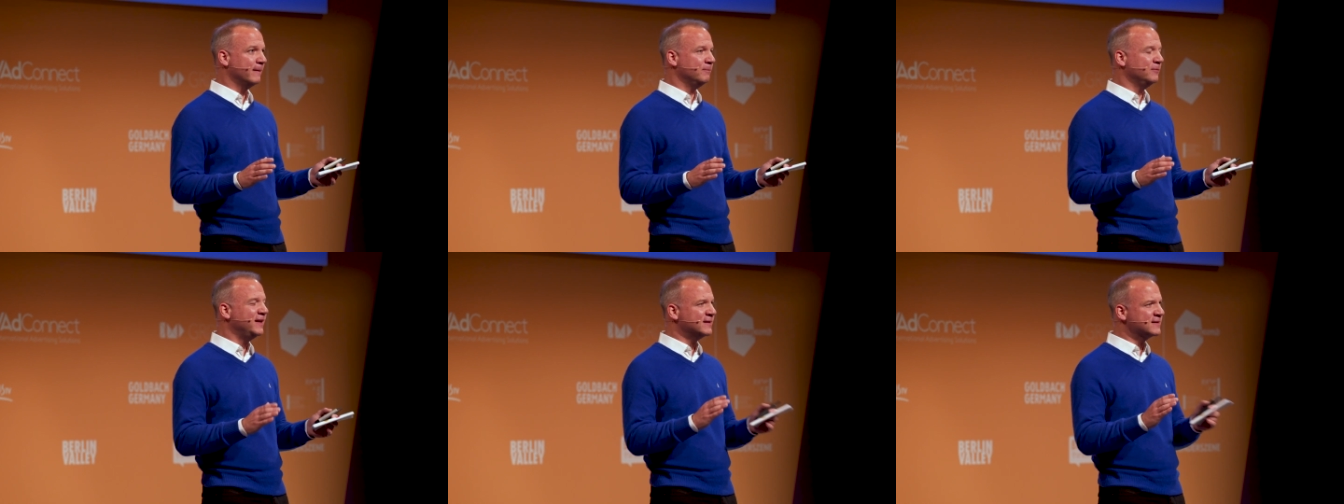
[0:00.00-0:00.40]

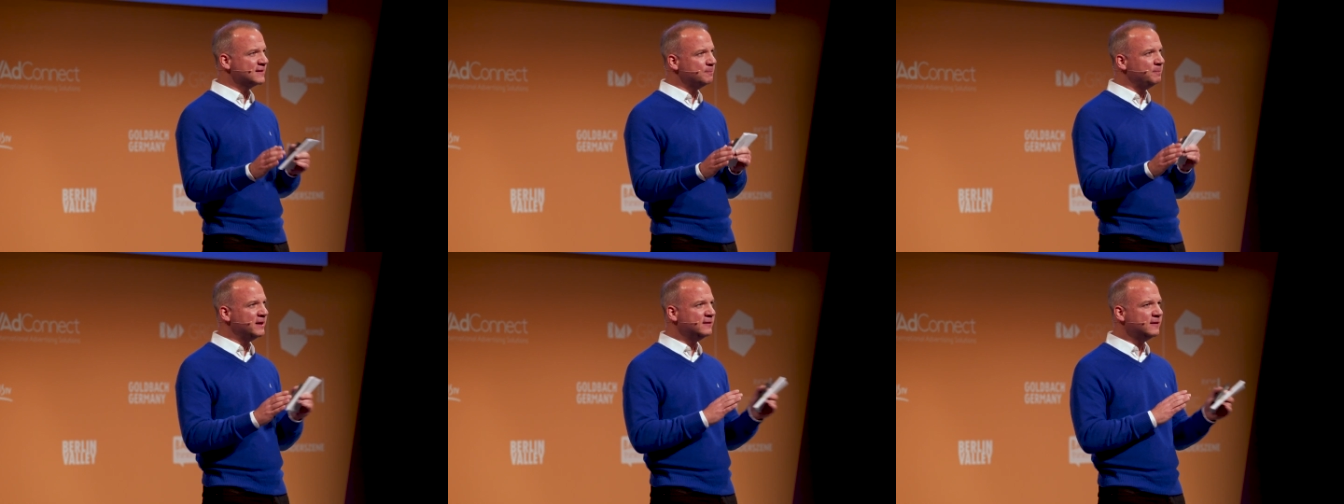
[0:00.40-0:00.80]
And that's
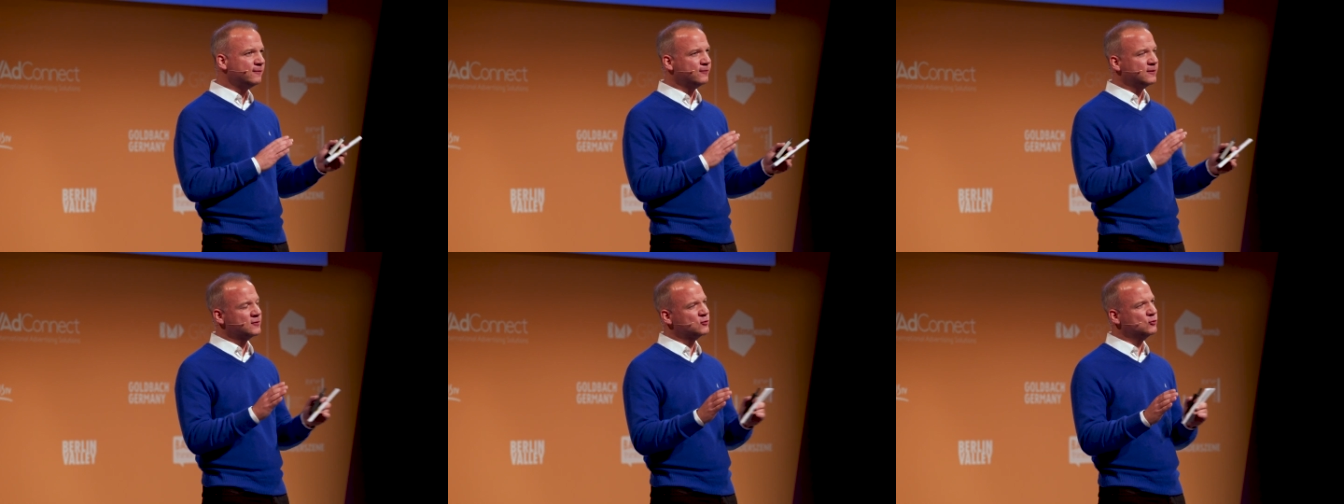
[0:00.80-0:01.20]
the big
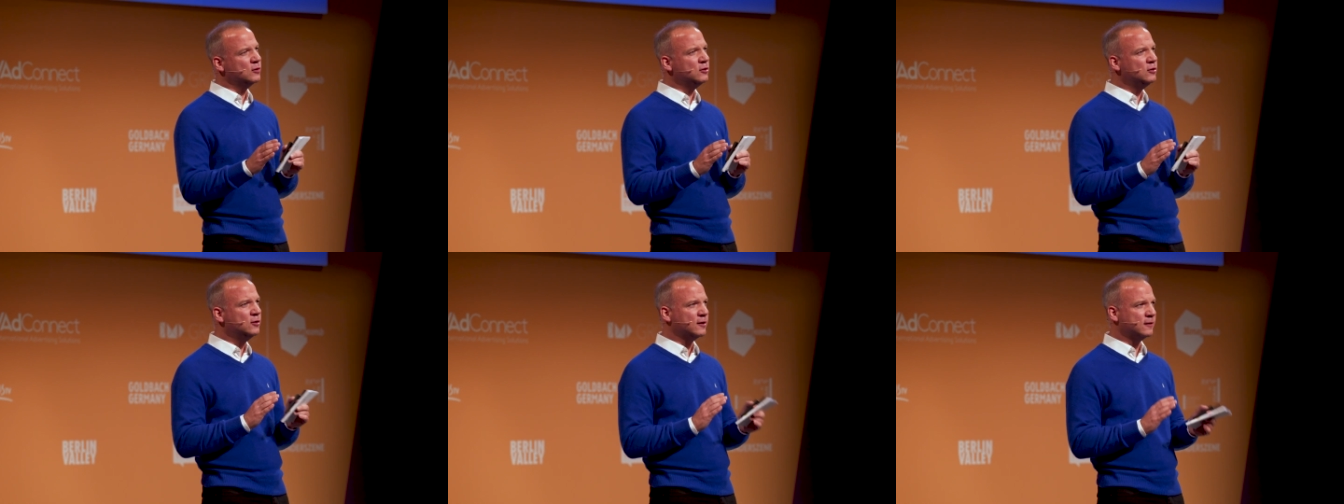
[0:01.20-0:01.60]
difference to a
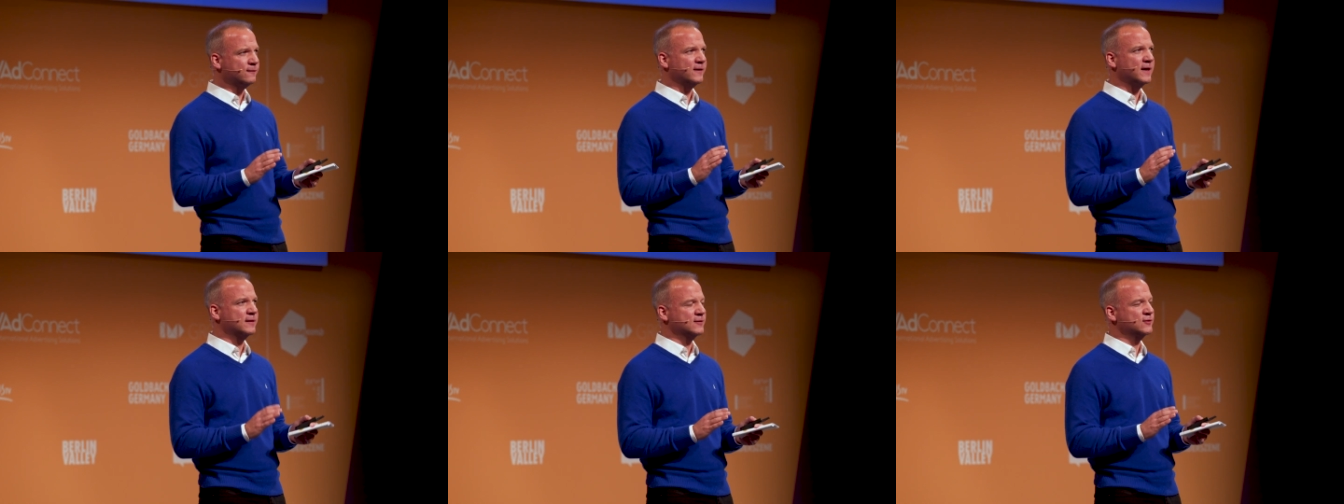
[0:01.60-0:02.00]
lot
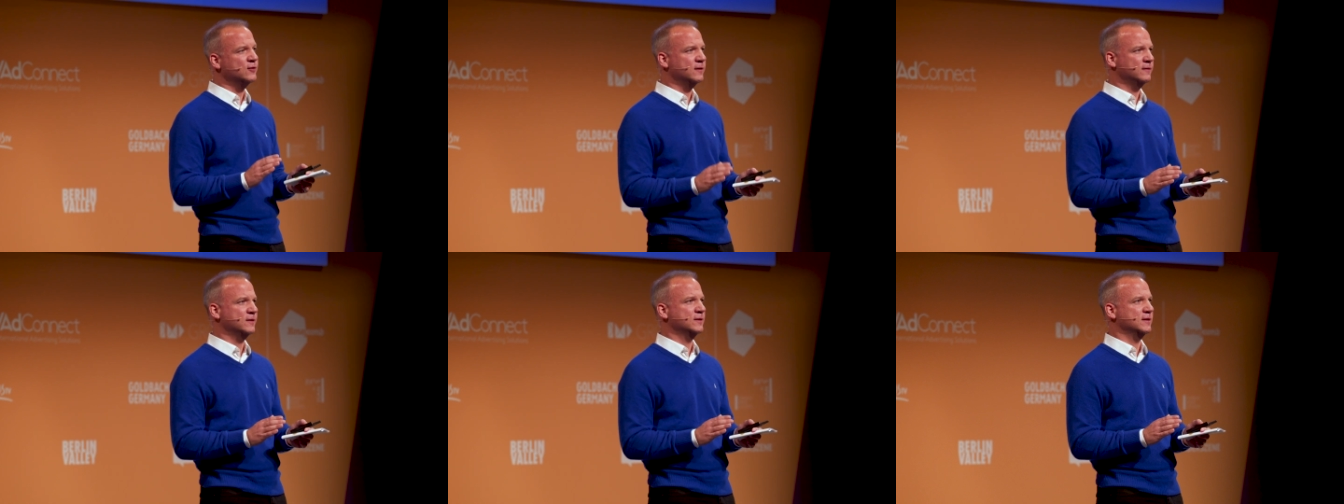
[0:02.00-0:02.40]
of other
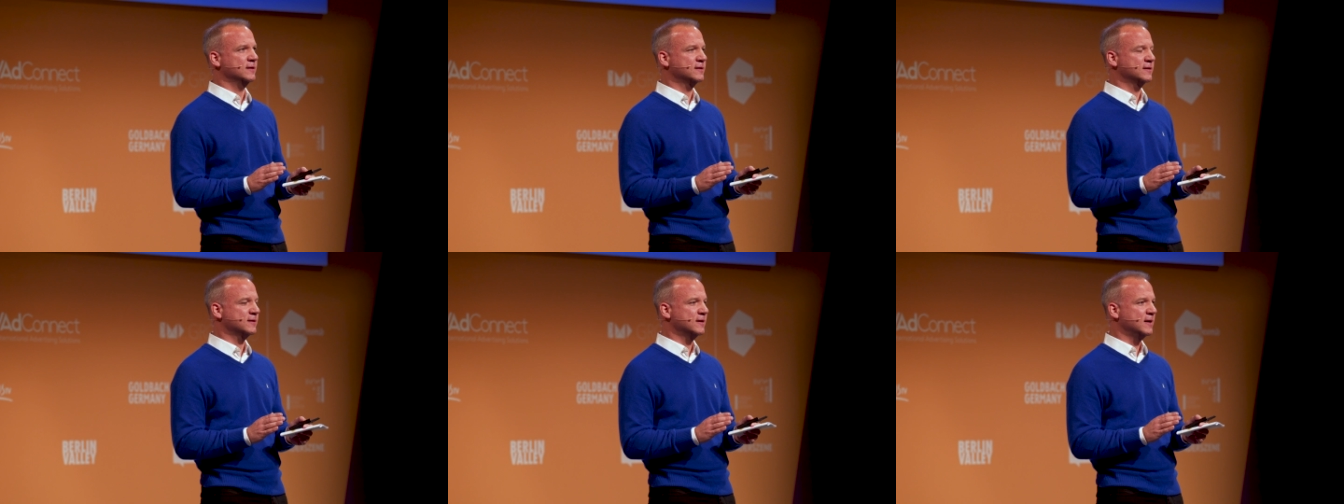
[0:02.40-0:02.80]

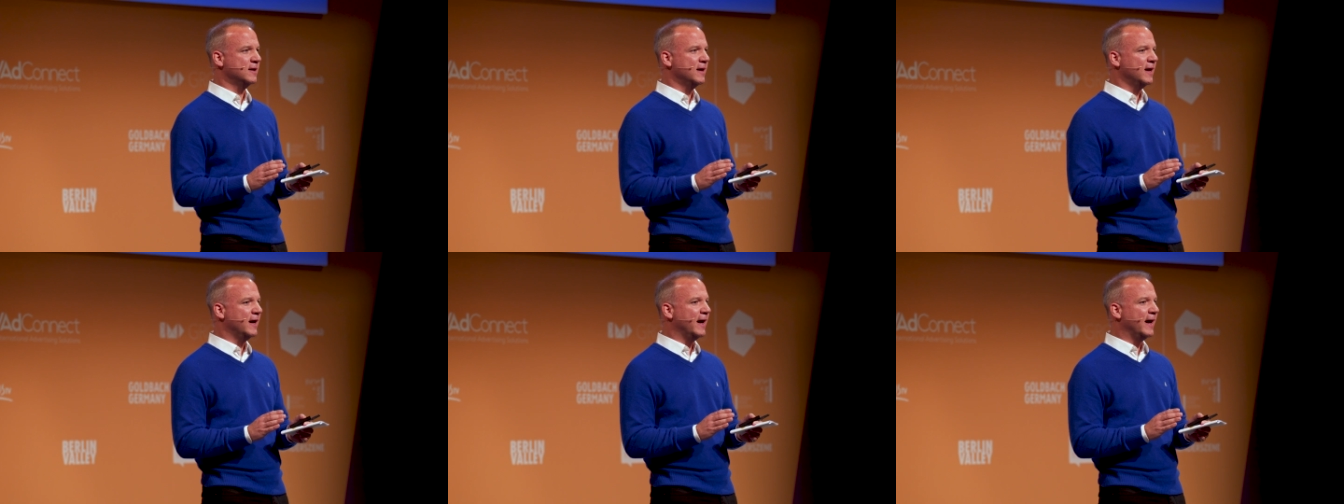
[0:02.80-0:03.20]
services.
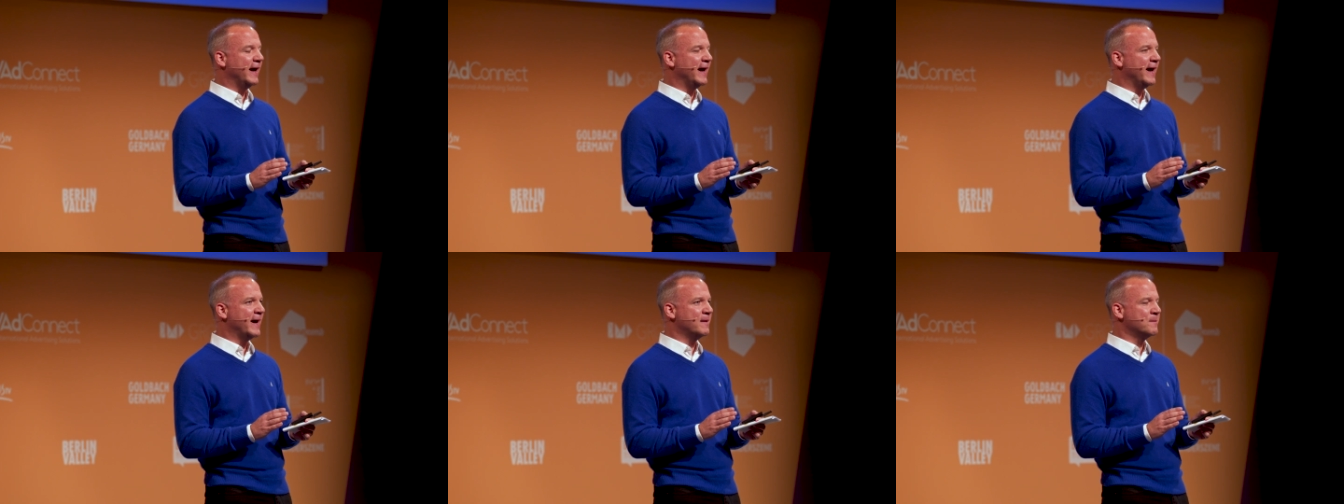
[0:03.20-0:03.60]

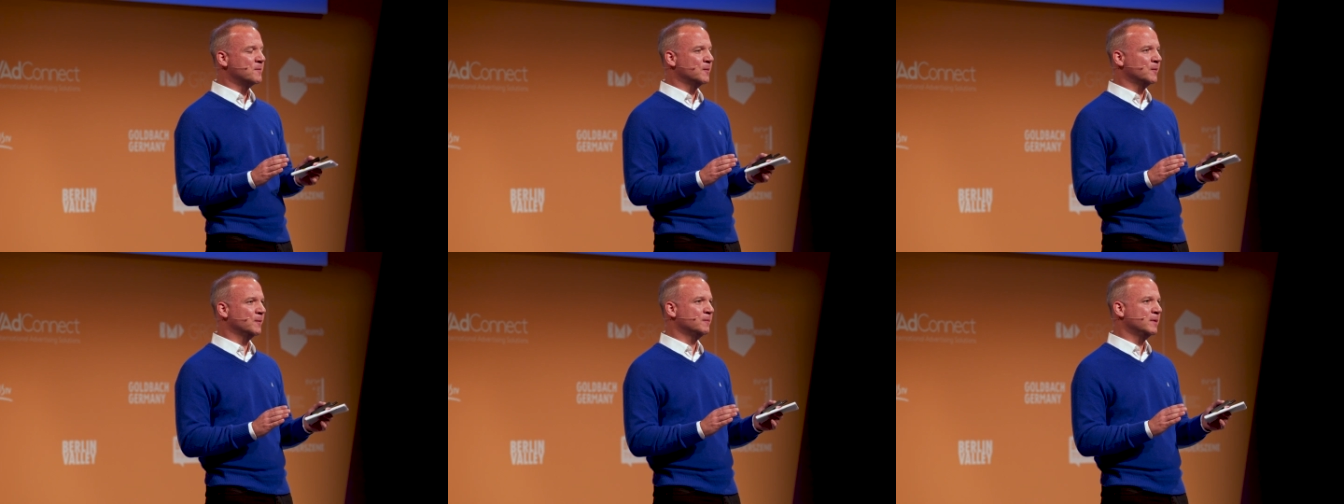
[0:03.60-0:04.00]

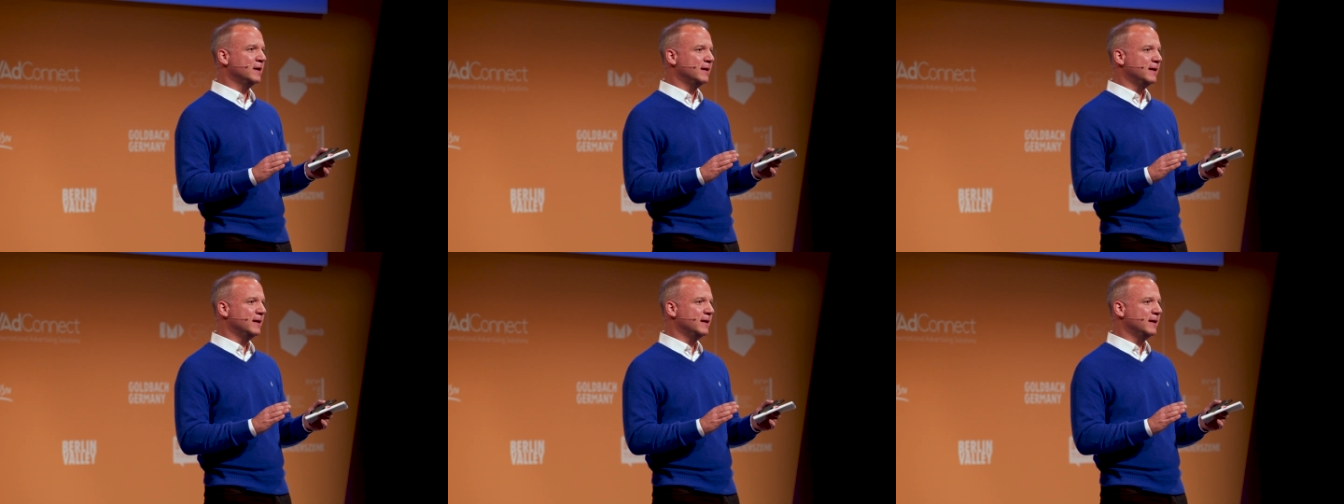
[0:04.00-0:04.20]
Um,